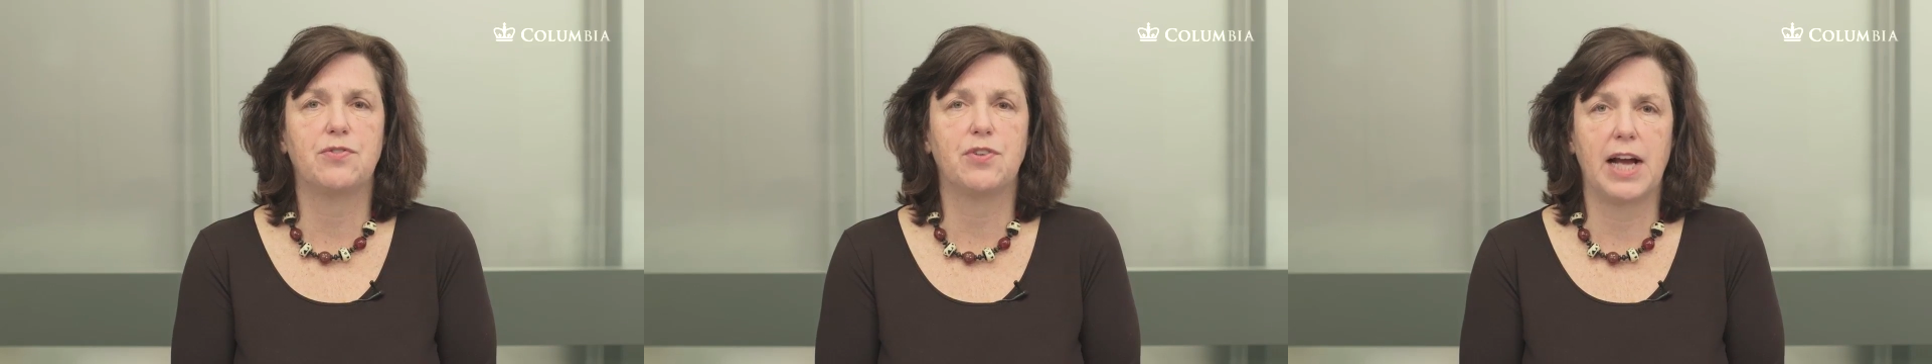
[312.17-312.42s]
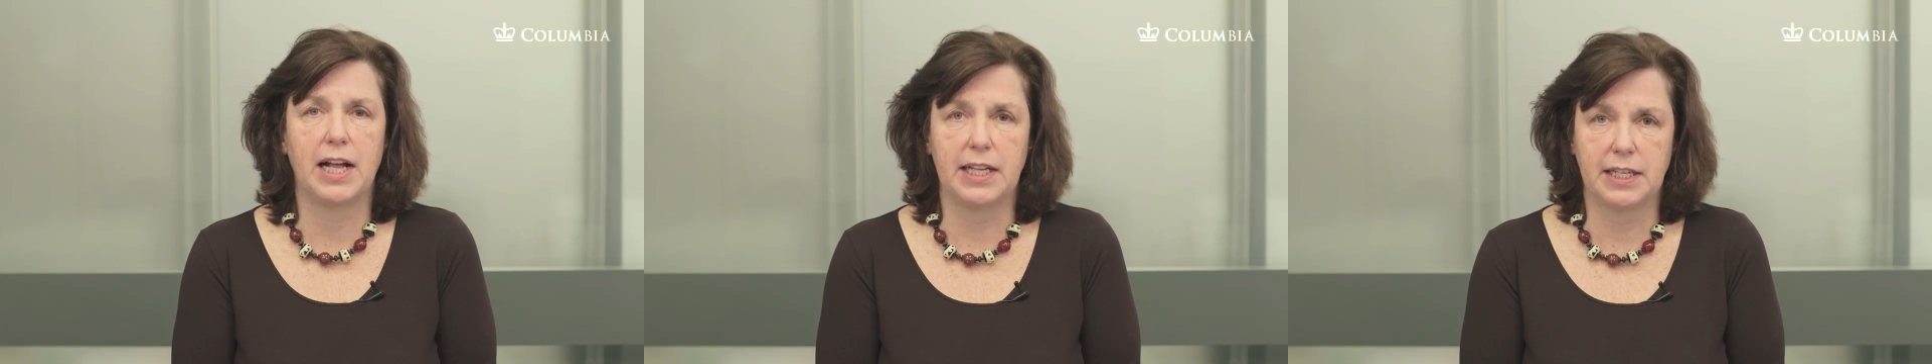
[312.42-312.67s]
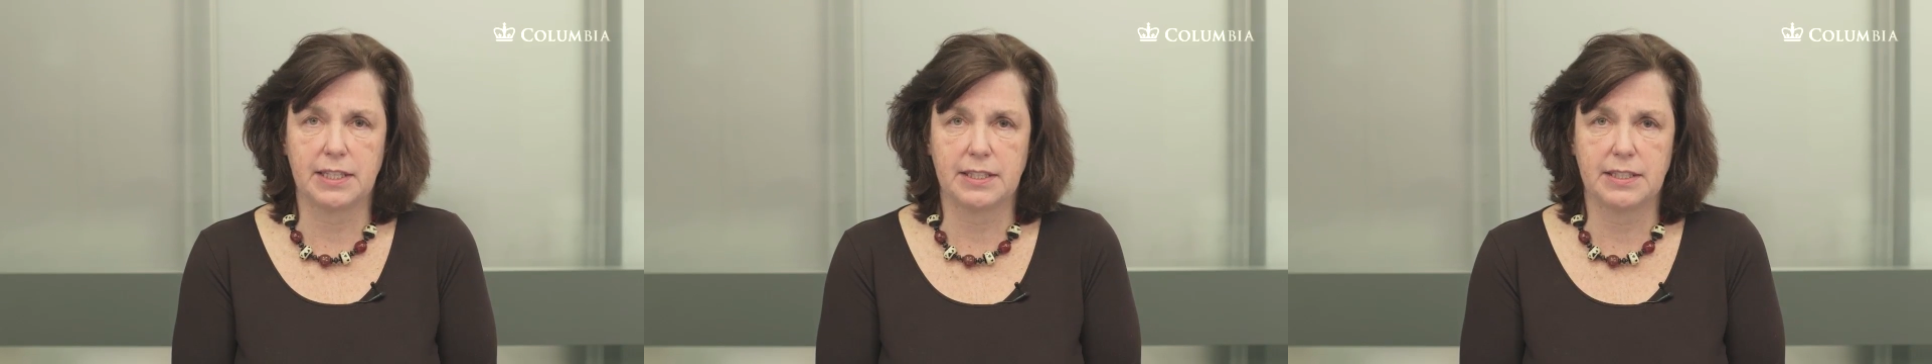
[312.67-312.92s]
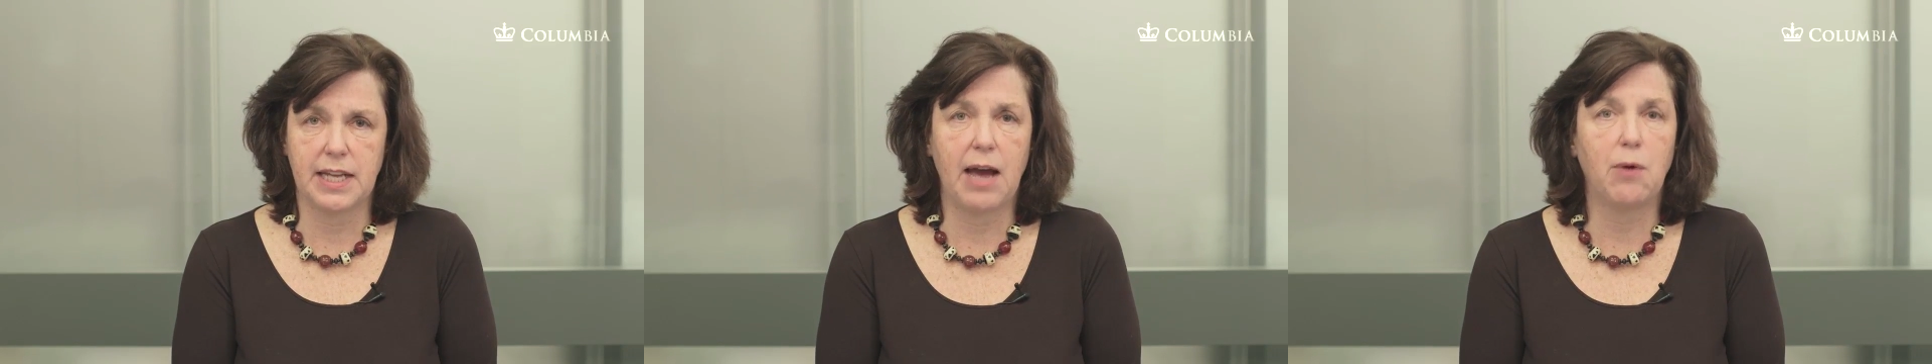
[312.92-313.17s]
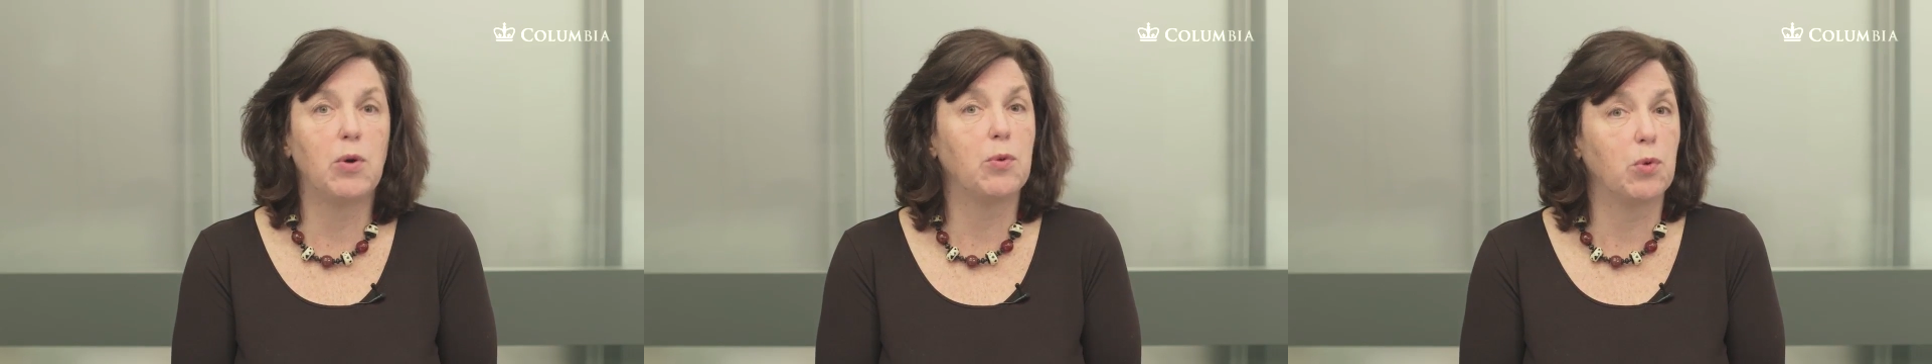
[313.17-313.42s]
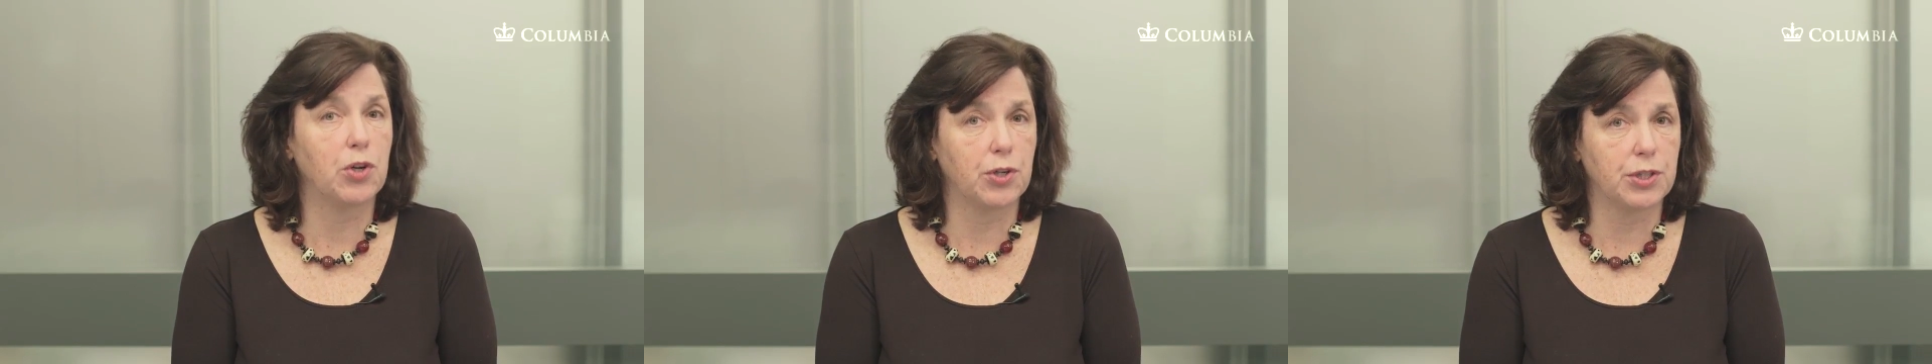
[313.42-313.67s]
for Alex, how it
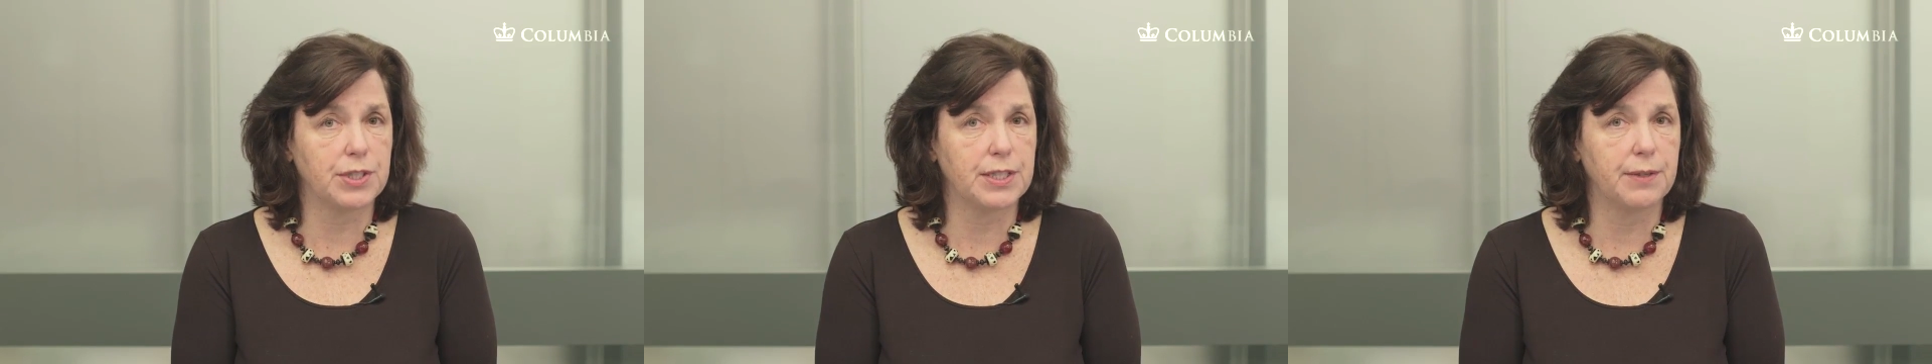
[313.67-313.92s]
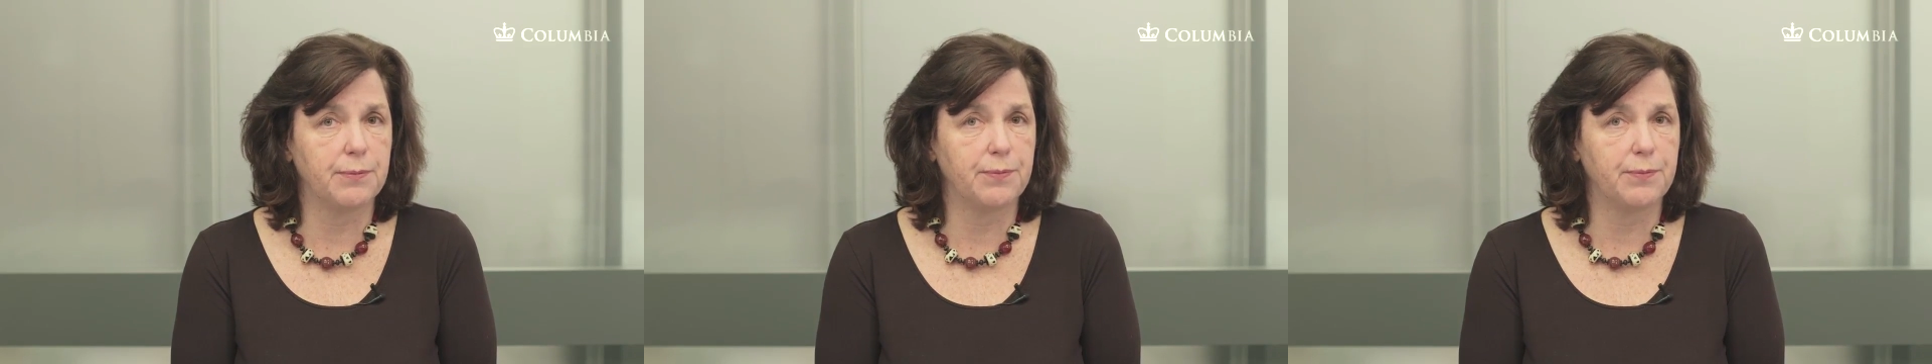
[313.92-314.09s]
works.